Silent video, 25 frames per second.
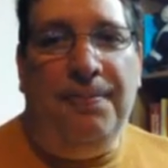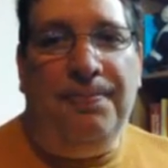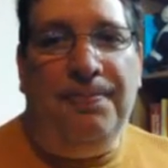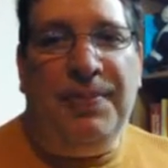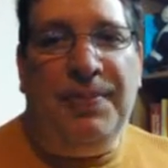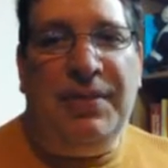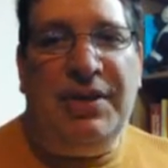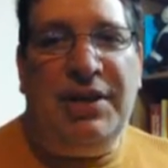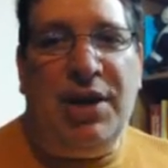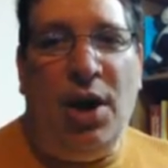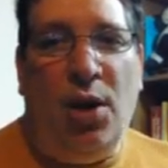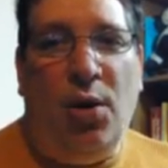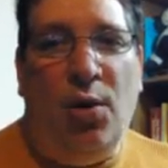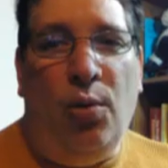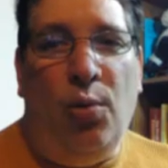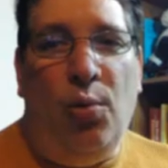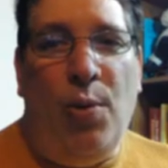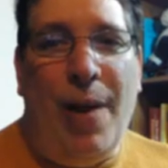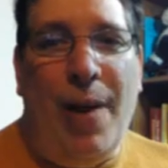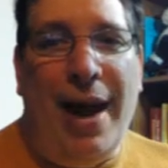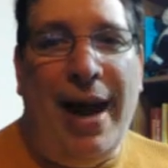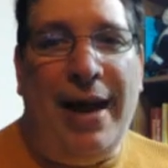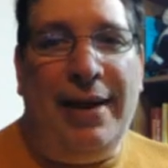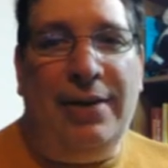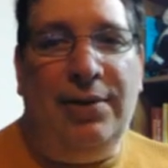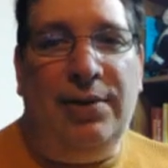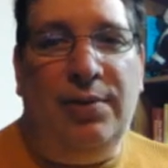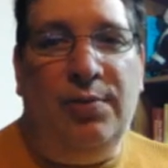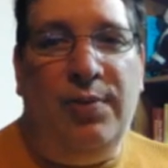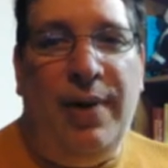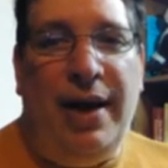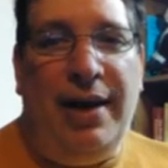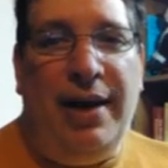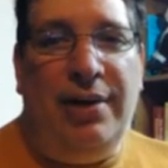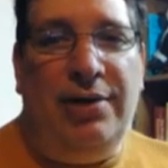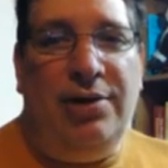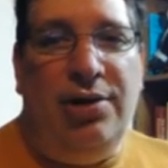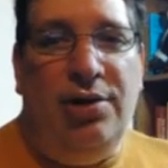So
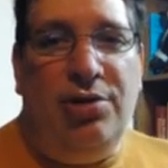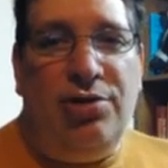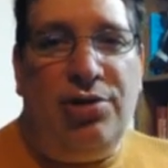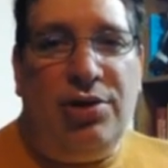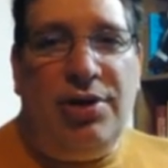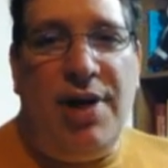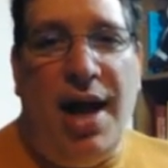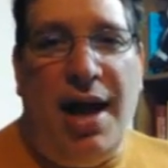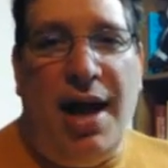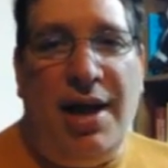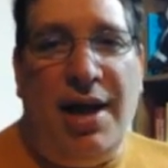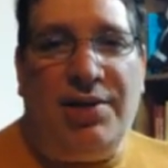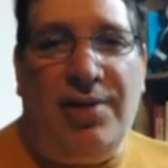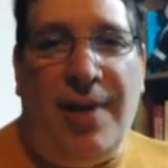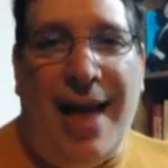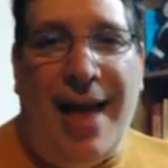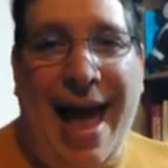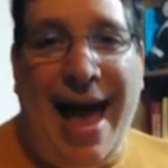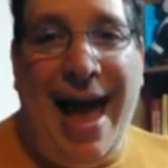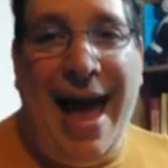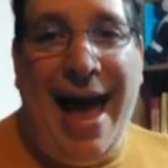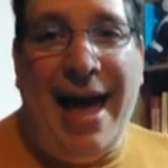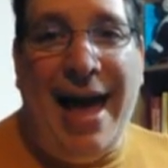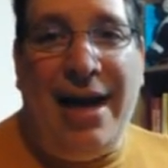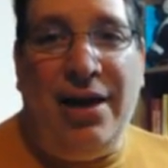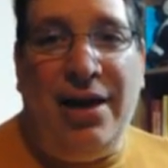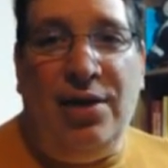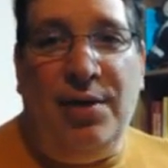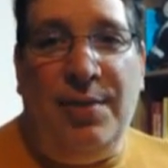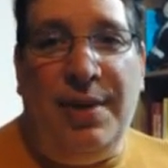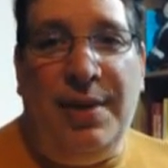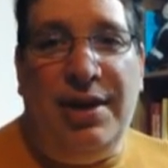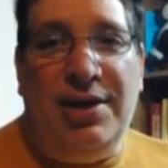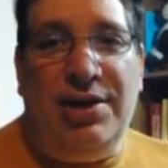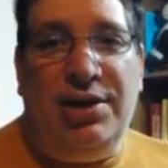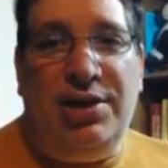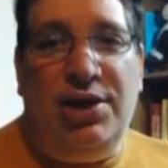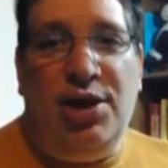when douche nozzle Adam
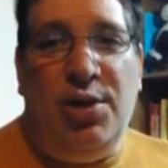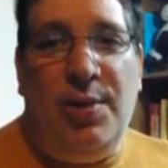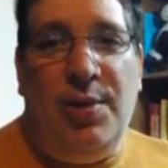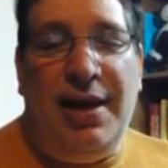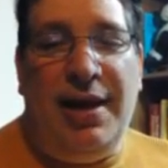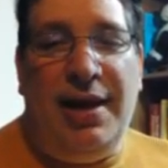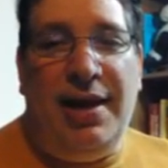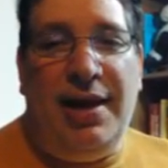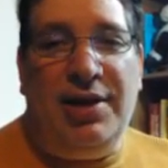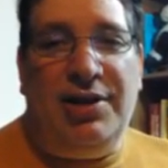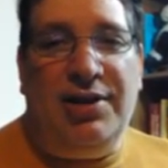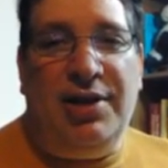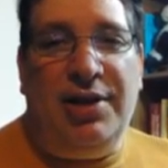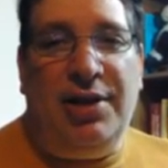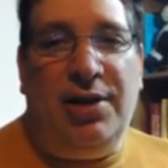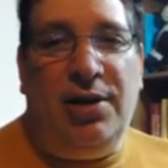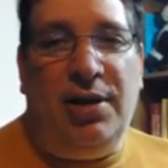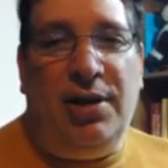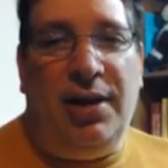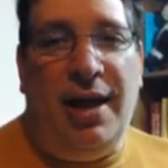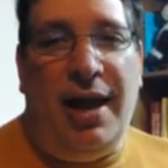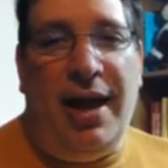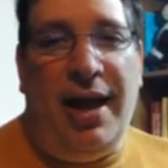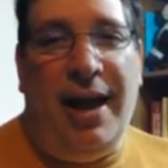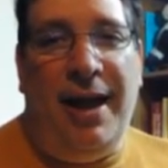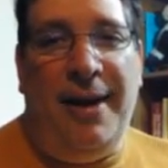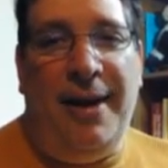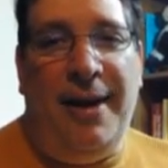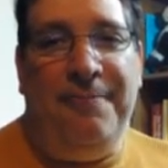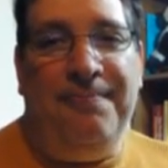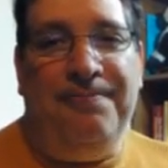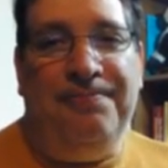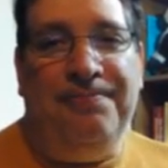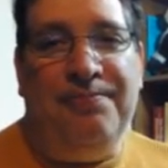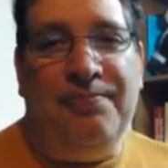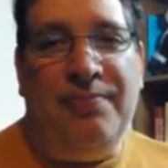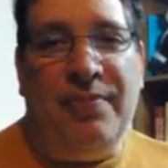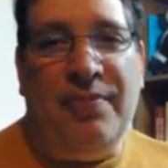is doing his
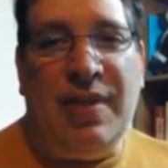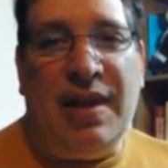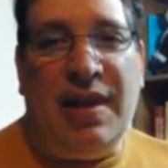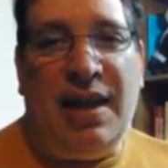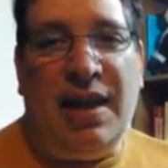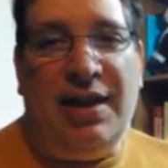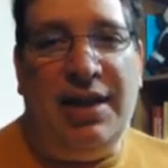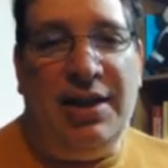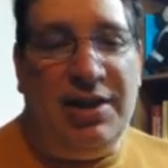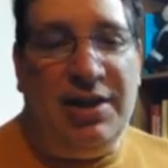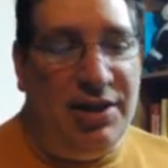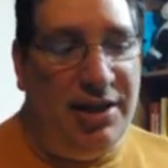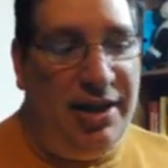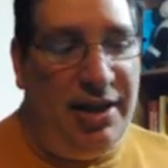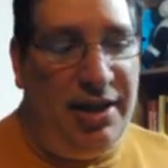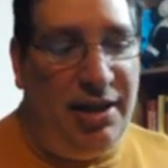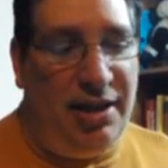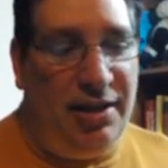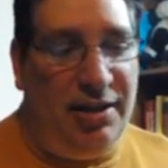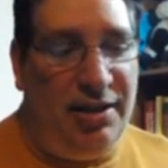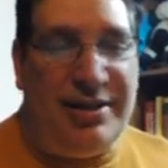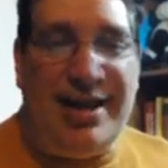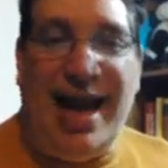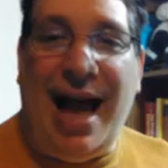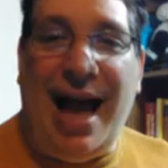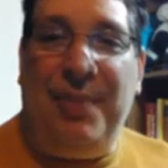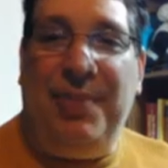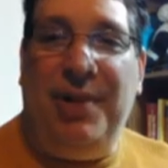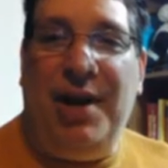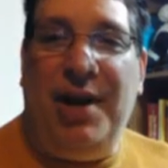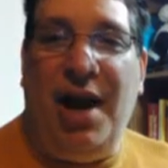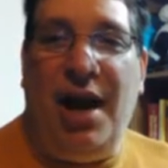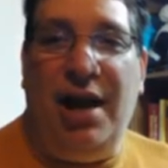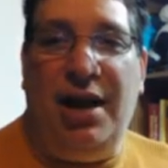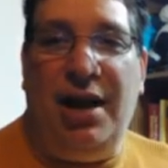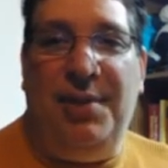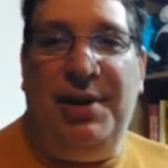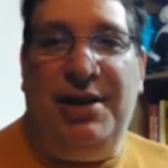little Top
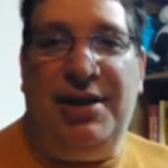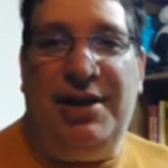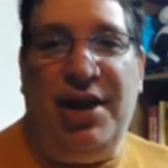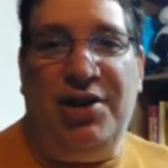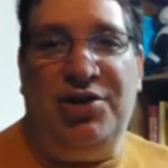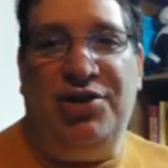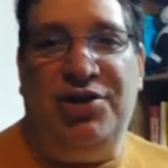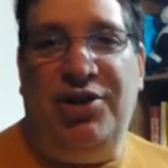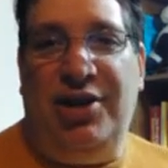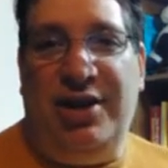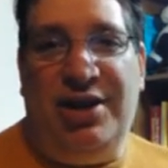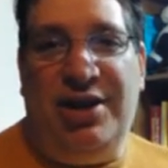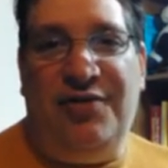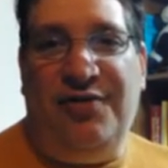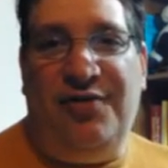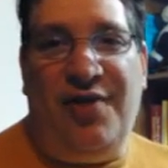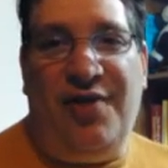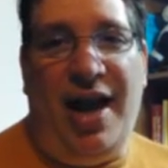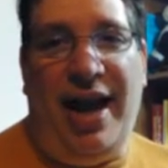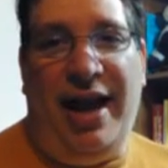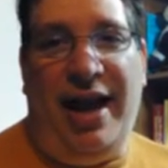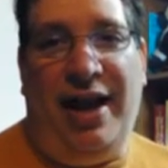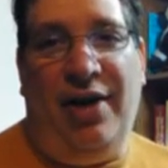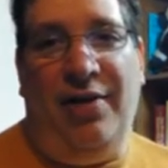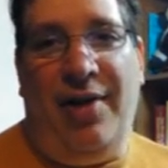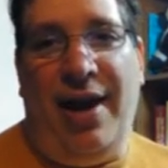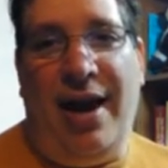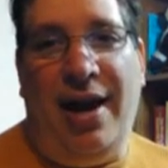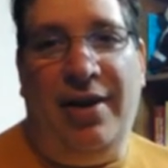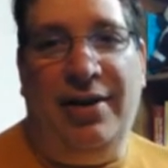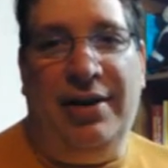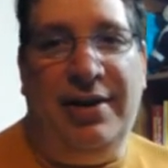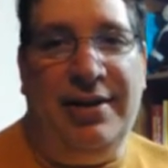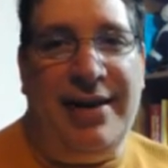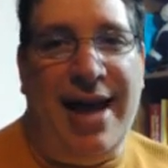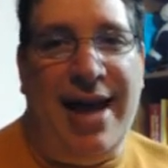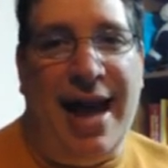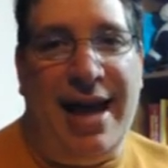Gun imitation, he's flying around
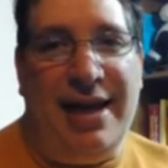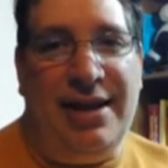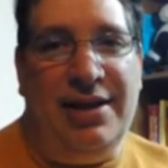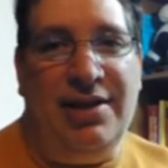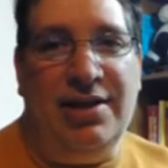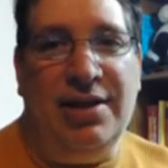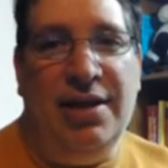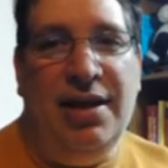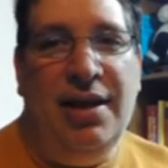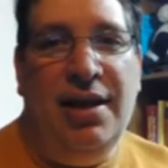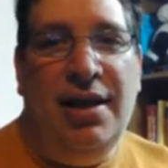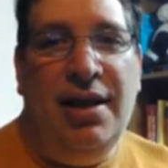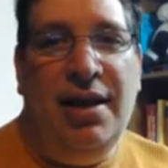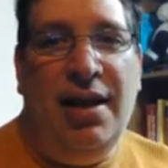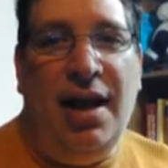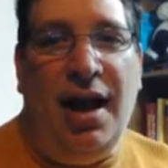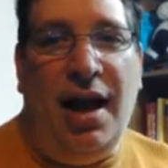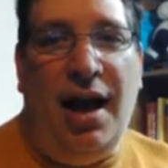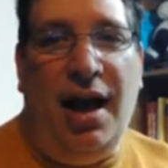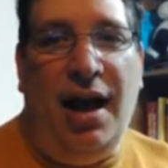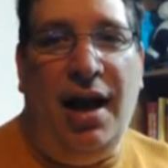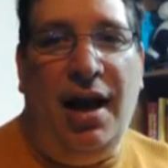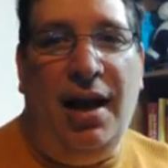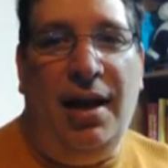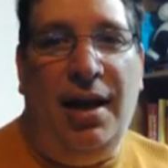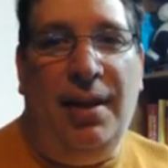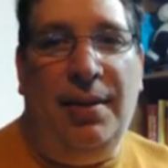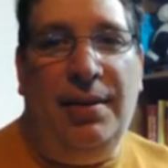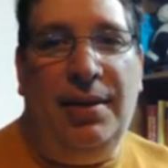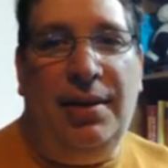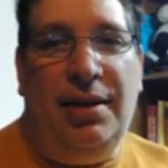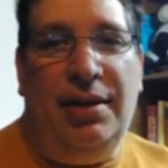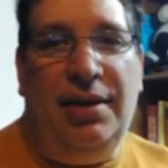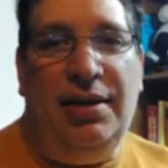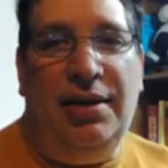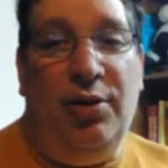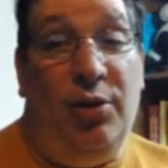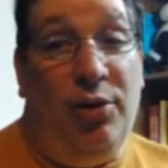in Daddy's
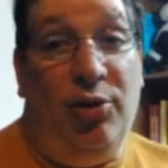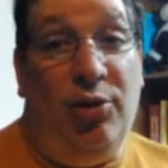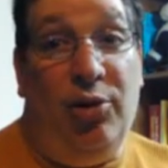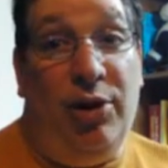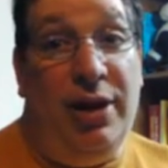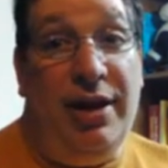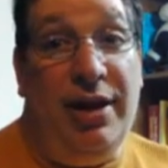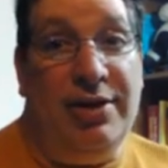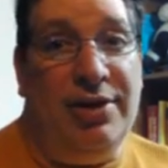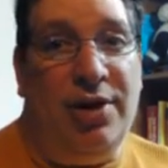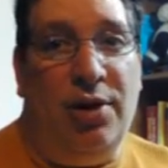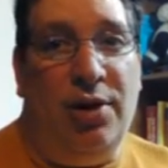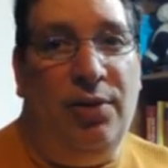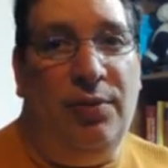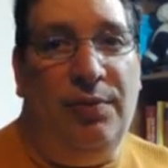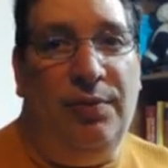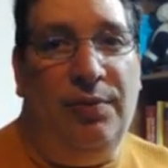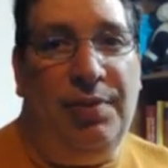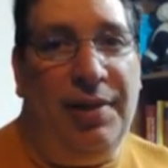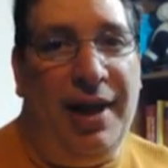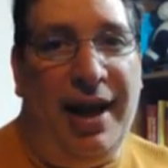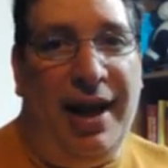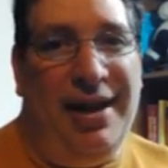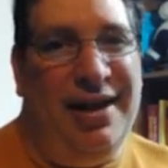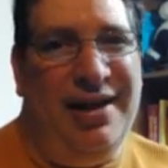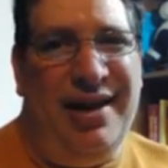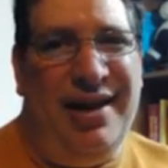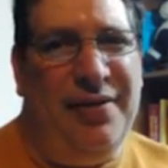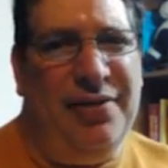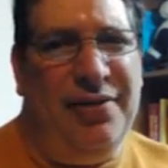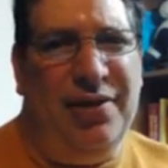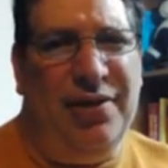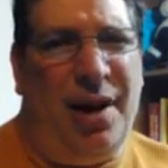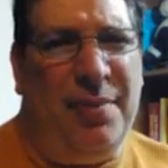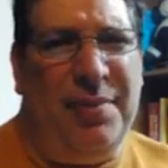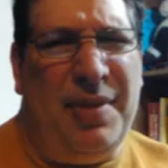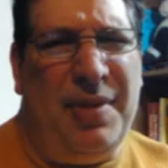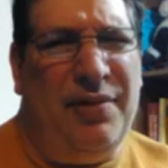or his own plane.
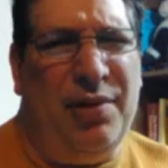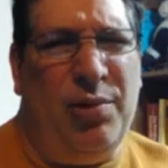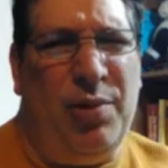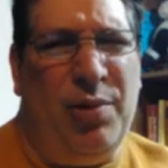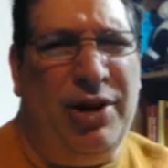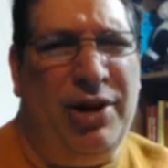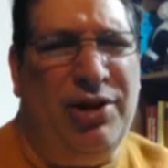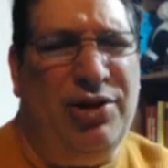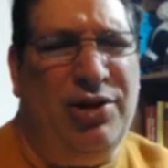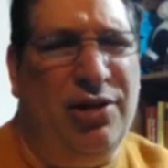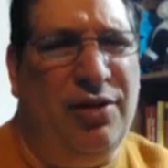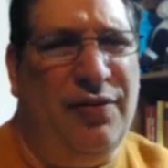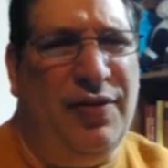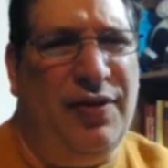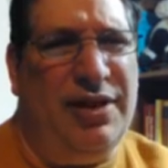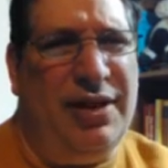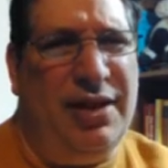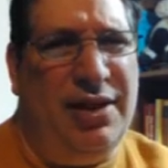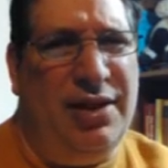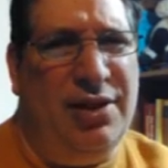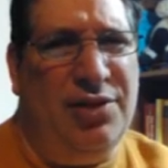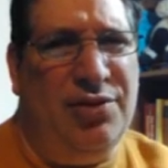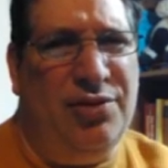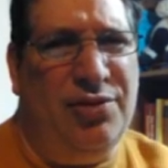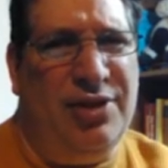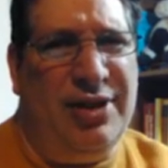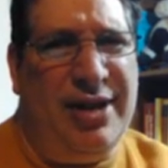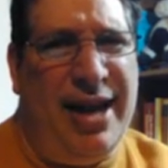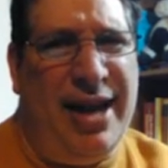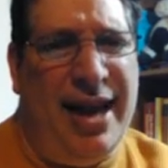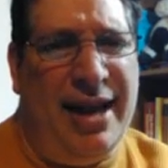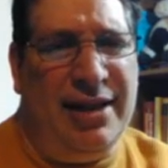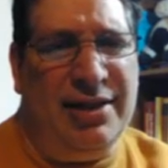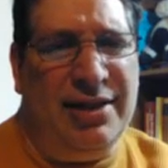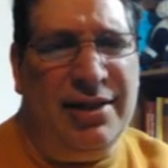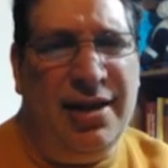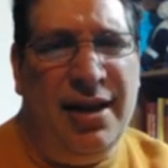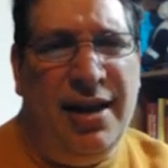I'm never quite sure if it's his or his
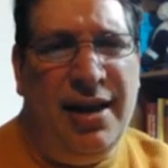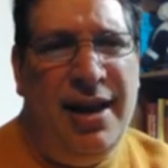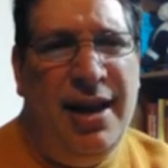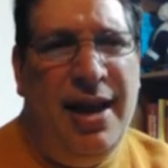dad's.